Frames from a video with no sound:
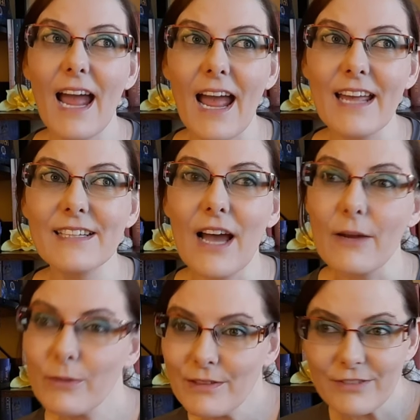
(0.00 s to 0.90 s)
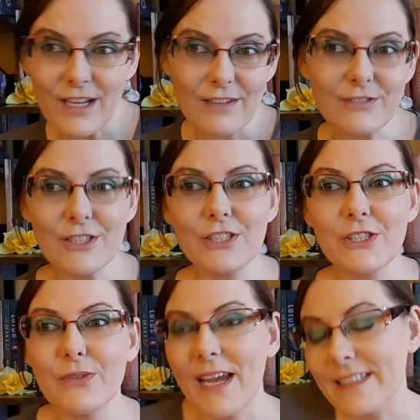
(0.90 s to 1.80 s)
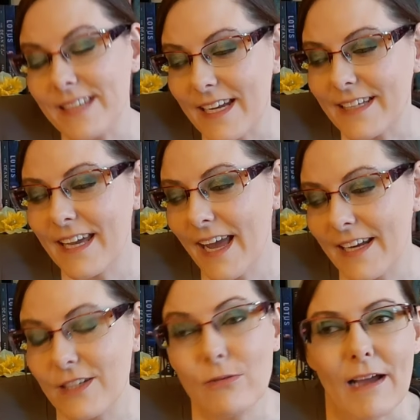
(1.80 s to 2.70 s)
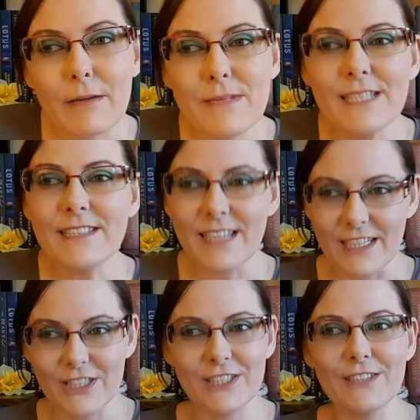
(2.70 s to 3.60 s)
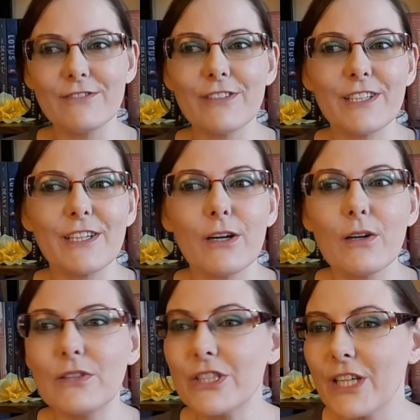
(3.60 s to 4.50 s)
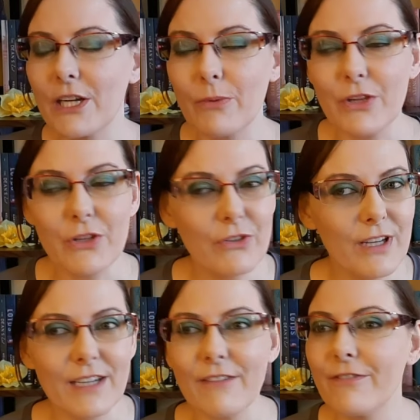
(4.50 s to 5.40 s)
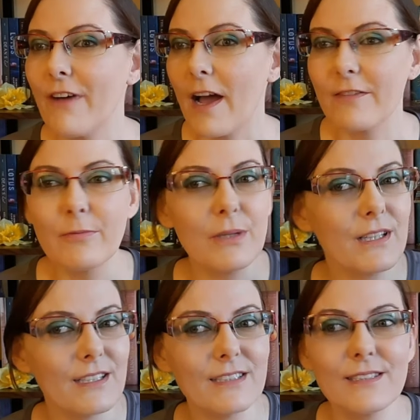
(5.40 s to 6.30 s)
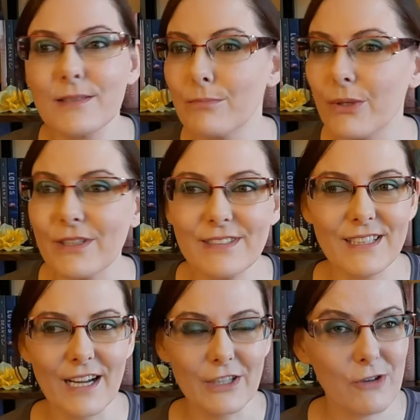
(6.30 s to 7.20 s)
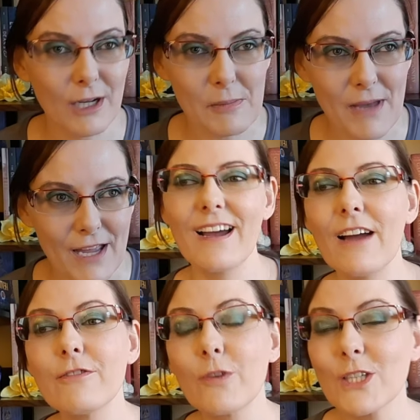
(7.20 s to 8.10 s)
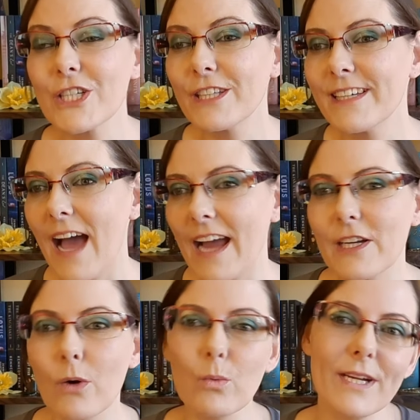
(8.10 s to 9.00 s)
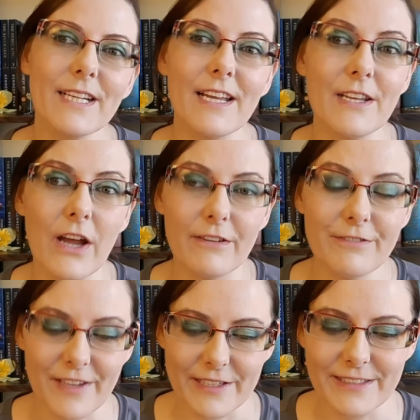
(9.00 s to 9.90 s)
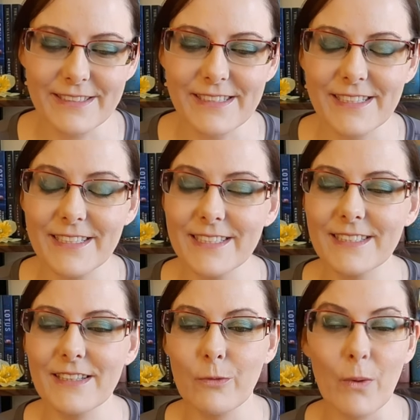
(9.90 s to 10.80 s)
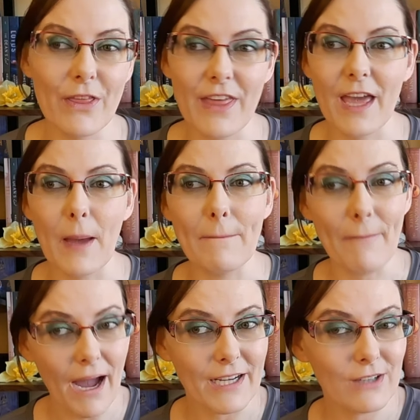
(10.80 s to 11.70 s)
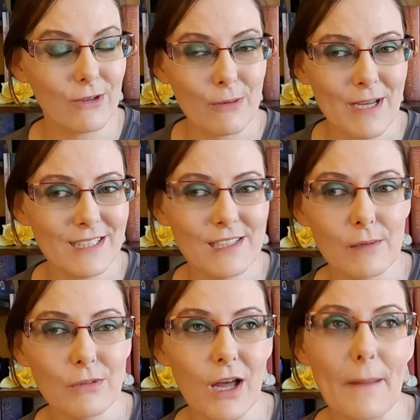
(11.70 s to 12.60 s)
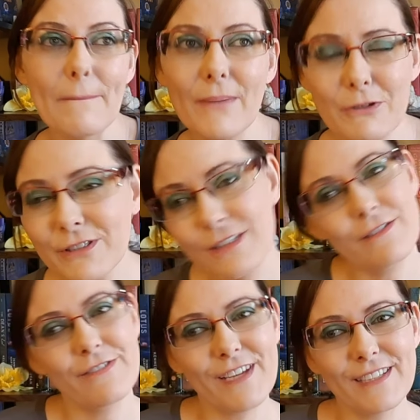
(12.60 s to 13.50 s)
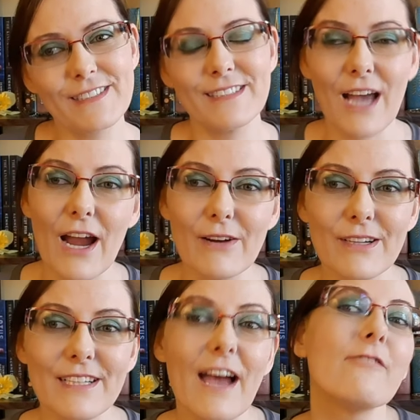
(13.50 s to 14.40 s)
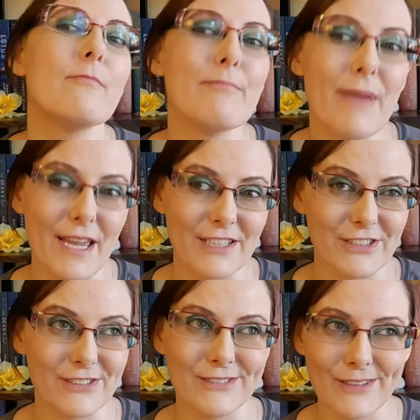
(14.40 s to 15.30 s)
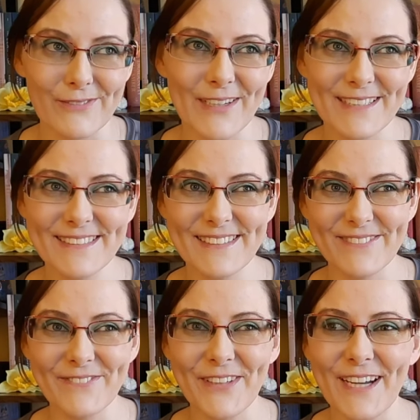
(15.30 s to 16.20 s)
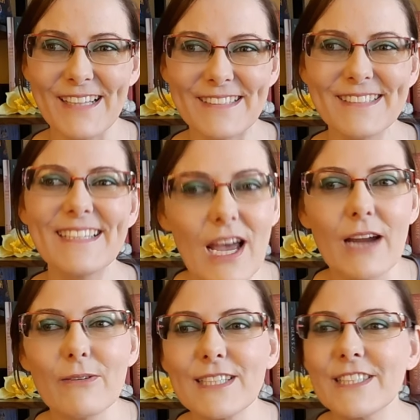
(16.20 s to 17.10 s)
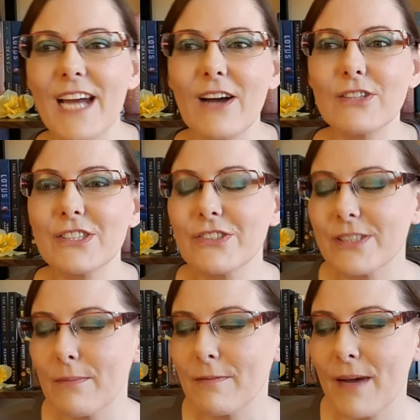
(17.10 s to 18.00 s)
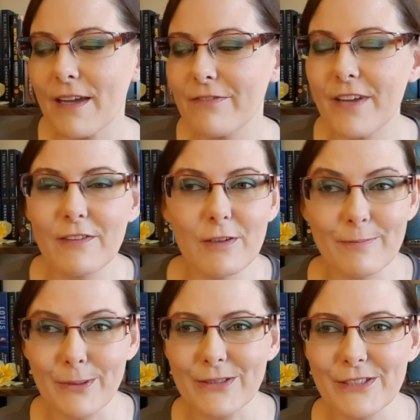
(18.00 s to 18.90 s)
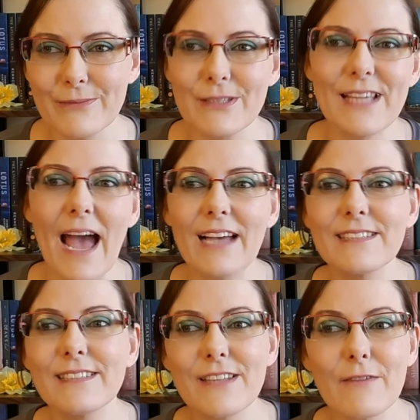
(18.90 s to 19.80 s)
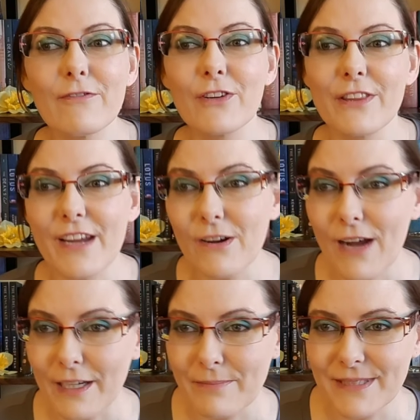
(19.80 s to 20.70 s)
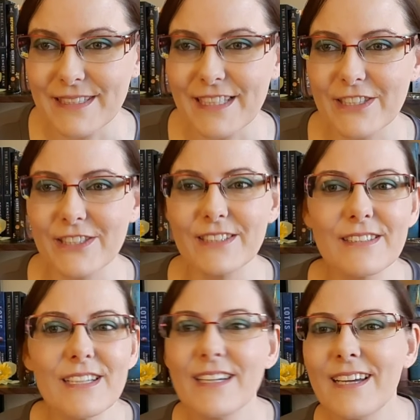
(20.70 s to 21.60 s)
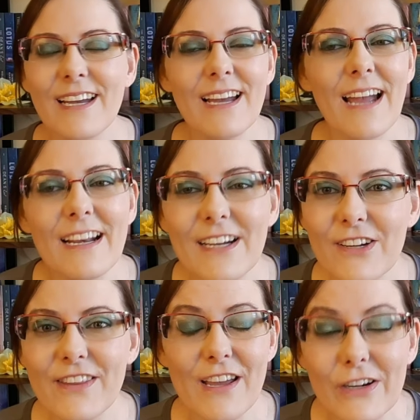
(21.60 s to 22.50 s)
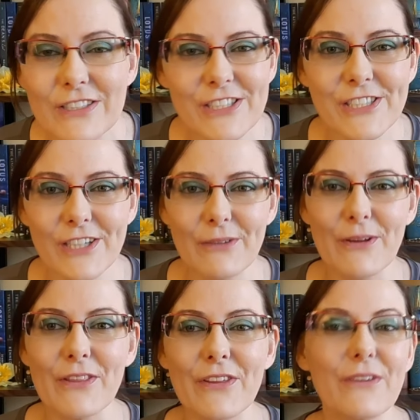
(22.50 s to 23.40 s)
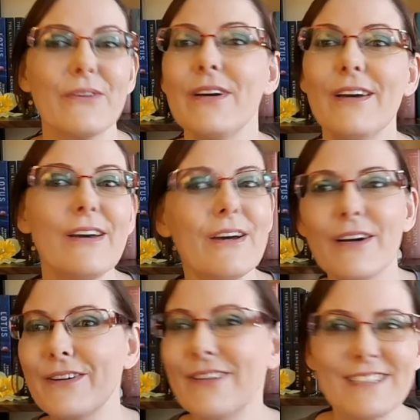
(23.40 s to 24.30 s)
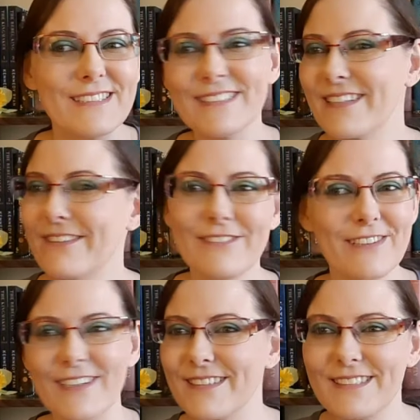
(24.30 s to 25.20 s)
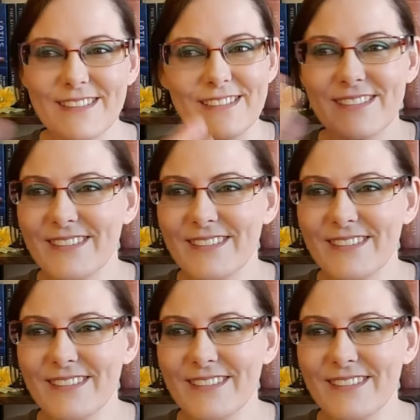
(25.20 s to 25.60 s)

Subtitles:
And I would have loved to do a dedicated recommendation video sharing with you like 5+ books that I could recommend. Unfortunately, I don't read enough fantasies with a minor romance subplot. Most of the fantasies I read have major romance subplots. I reached out to some of my favorite booktubers, asked them for their recommendations, and here they are to share it with you. Who wants to go first?